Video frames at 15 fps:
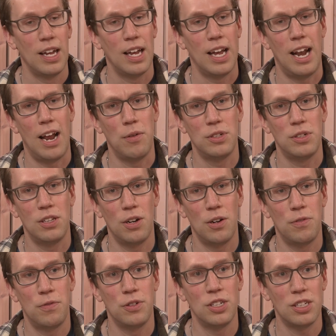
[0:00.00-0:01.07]
And I was there
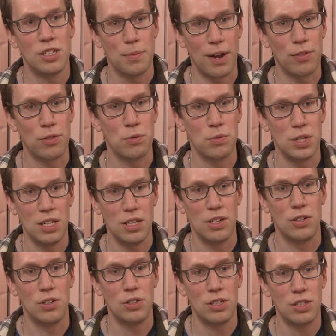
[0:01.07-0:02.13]
for just about three
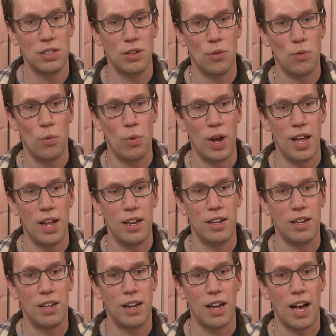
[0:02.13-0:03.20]
years
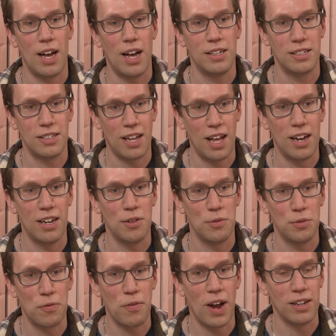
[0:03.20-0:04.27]
when I decided it
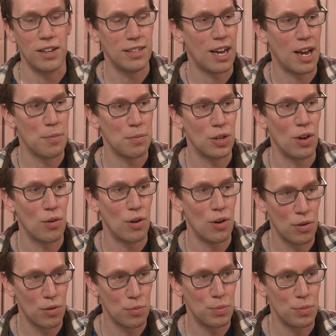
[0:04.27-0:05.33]
was finally time to go
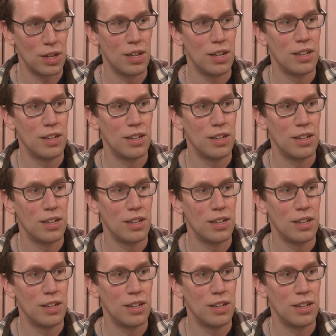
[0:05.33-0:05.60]
home